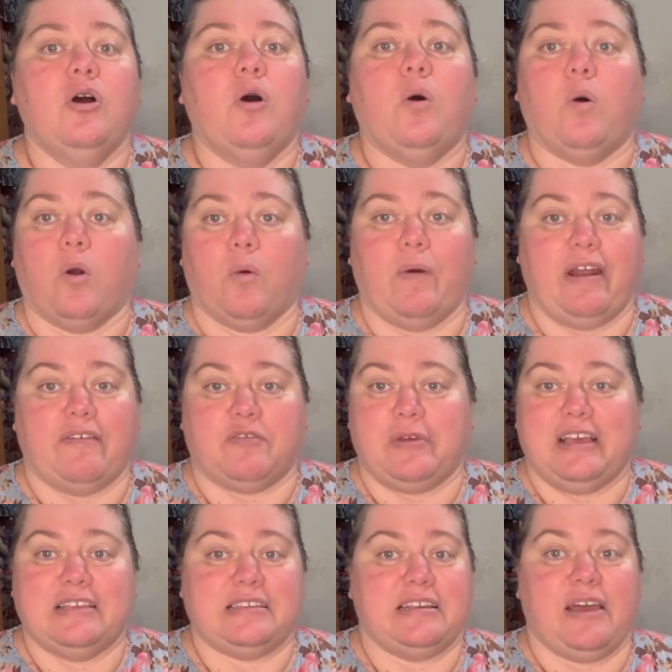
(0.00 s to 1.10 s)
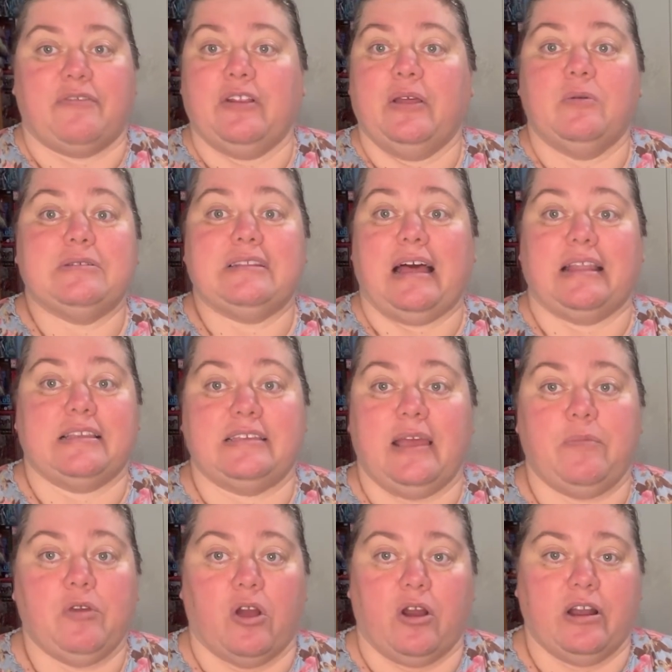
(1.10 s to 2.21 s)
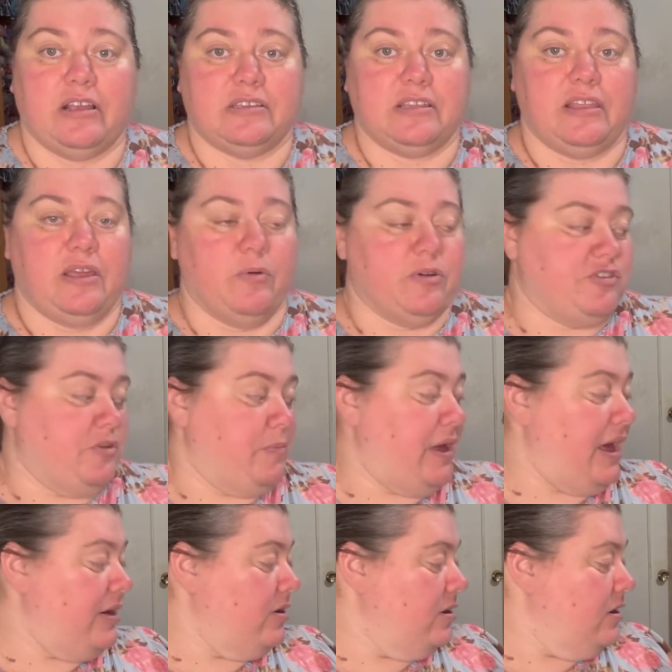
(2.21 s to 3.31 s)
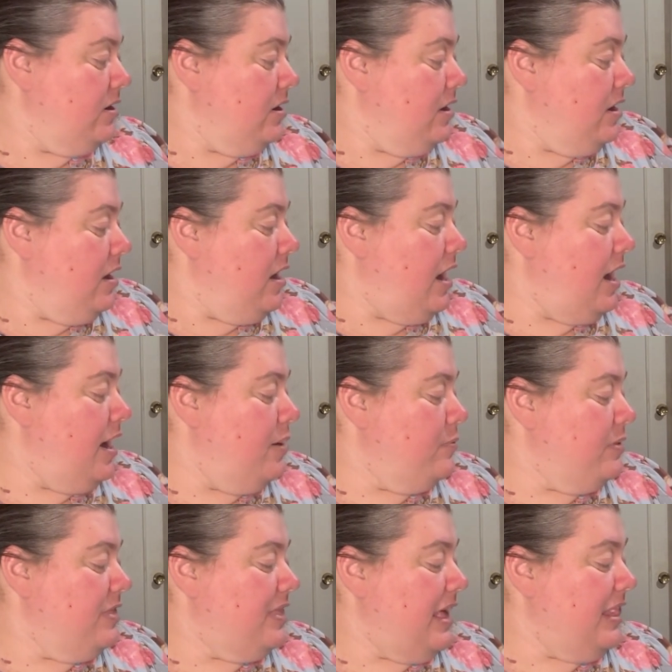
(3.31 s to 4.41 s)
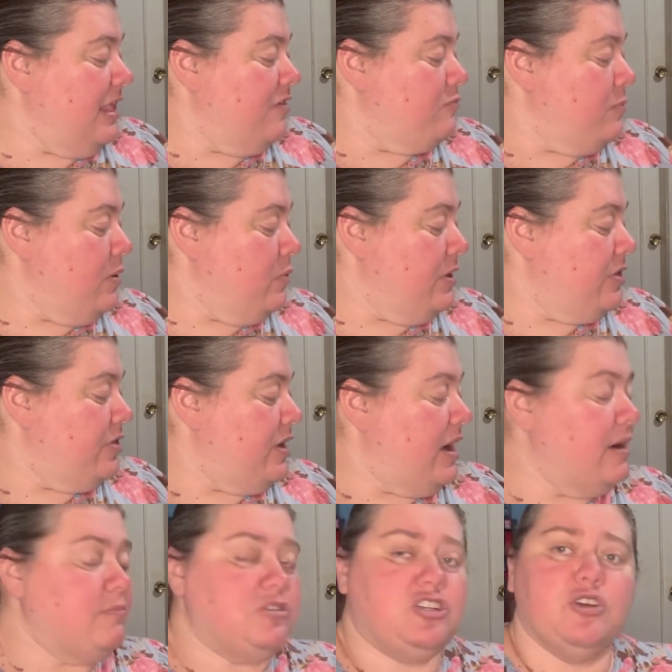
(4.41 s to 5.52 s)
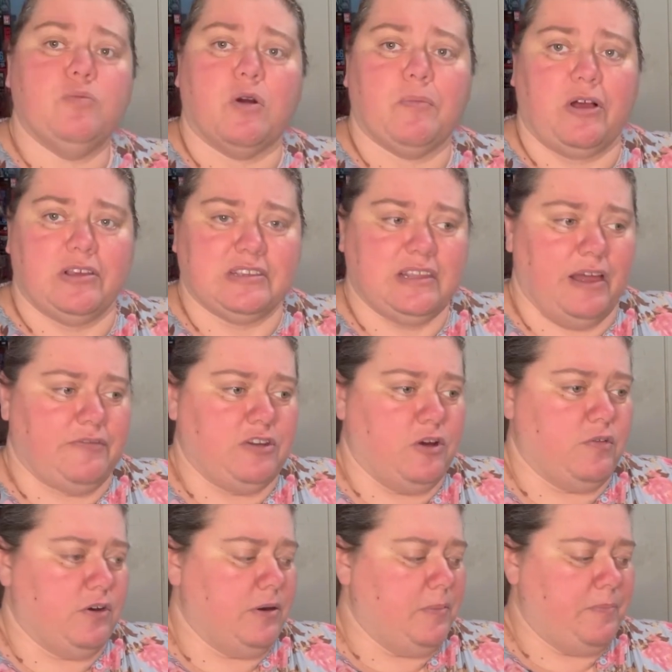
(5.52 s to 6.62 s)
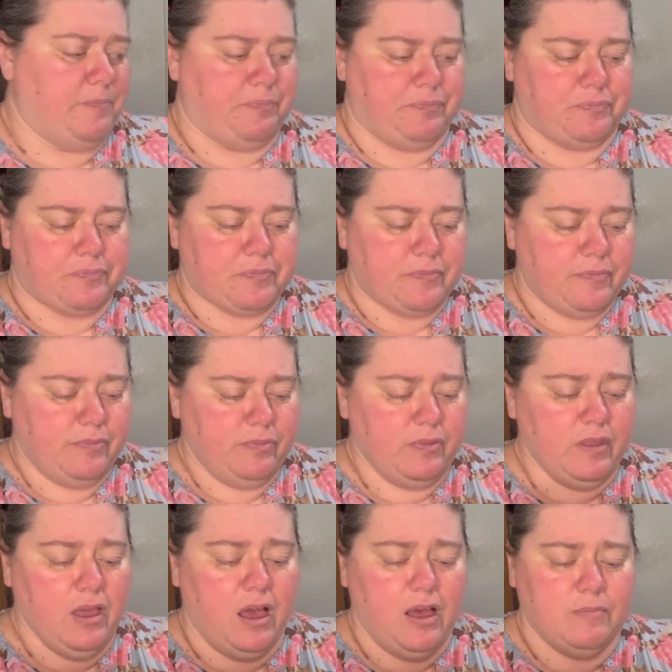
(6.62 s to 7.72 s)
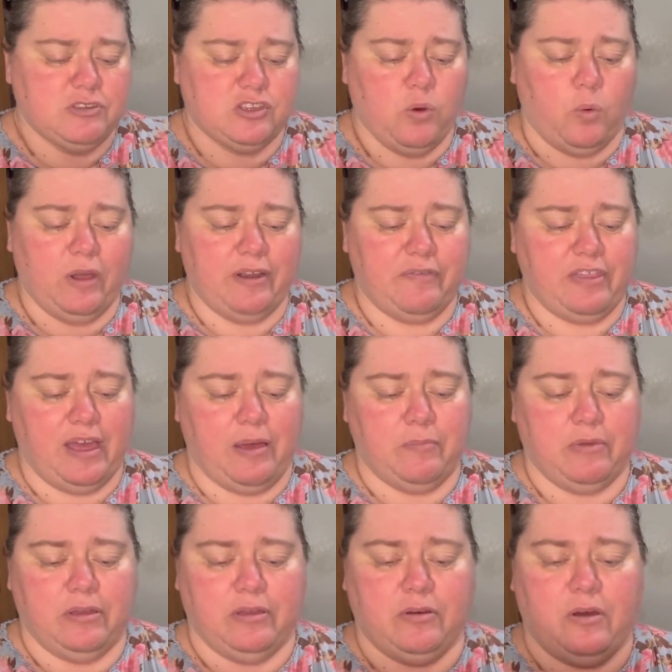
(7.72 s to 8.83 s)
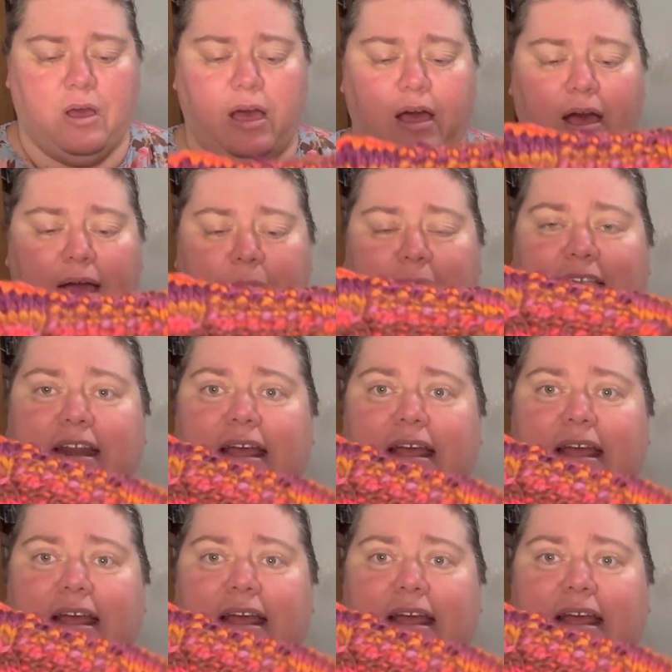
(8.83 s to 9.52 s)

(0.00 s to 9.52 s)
or whatever, because it definitely was not the same yarn as in the original pattern. That left me with 2 more balls left over. So one of them I made